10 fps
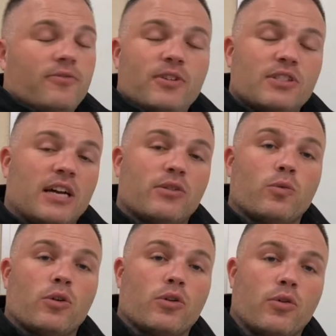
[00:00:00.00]
fills out the
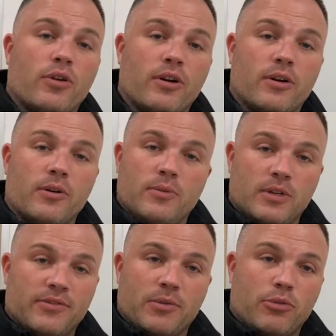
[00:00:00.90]
work order,
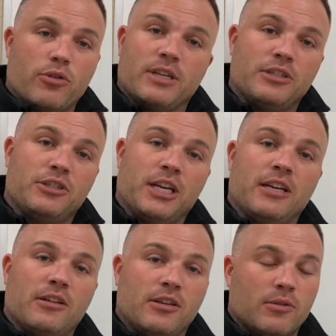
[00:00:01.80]
whatever broken
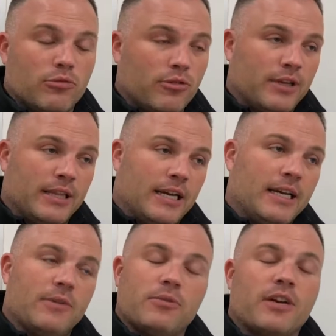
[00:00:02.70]
chandelier, broken
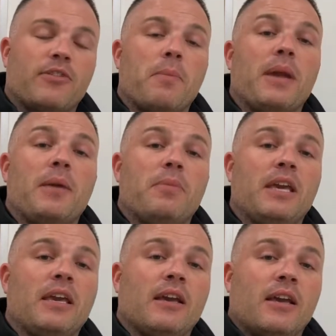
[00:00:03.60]
light, whatever it may
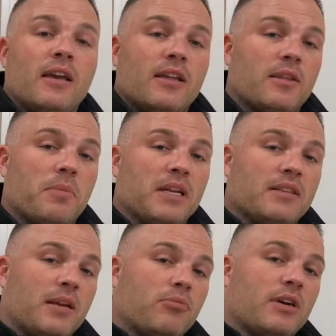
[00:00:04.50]
be, the minute
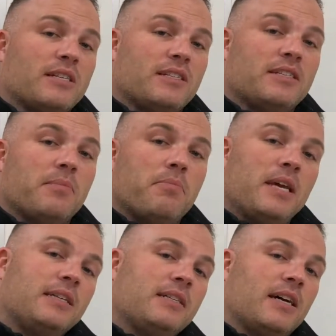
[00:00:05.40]
they press
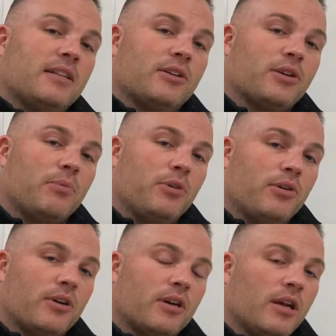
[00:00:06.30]
submit on their
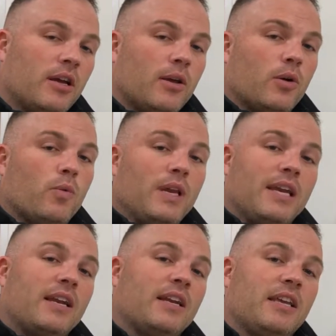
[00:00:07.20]
computer, we
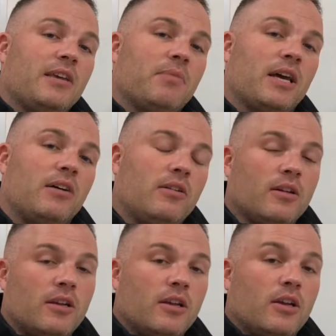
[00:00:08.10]
get an email.
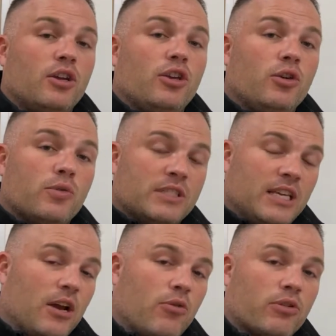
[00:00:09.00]
You as
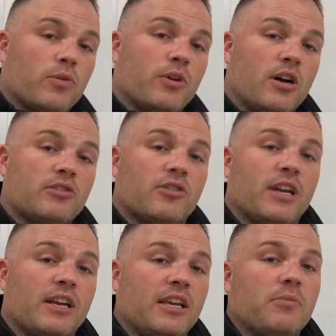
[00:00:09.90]
the owner would also
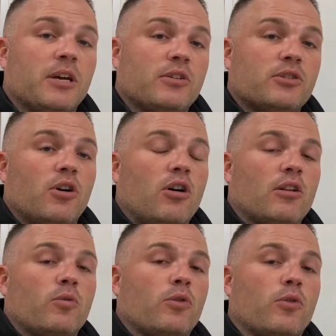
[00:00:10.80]
get an email. So all
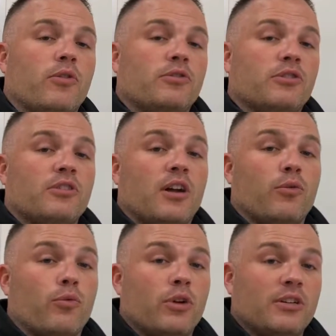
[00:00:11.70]
our work orders are
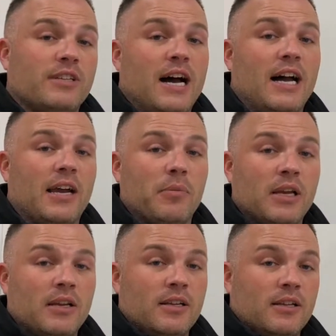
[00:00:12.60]
done real time.
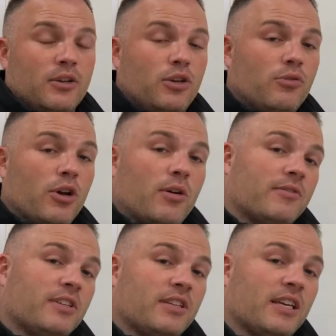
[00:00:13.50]
You know
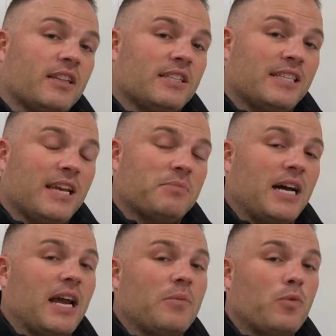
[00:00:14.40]
everything the same
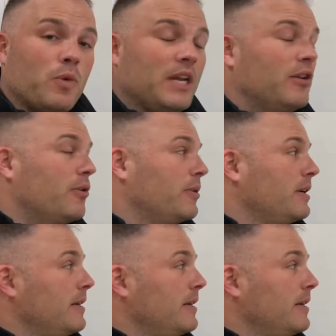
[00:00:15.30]
time we do.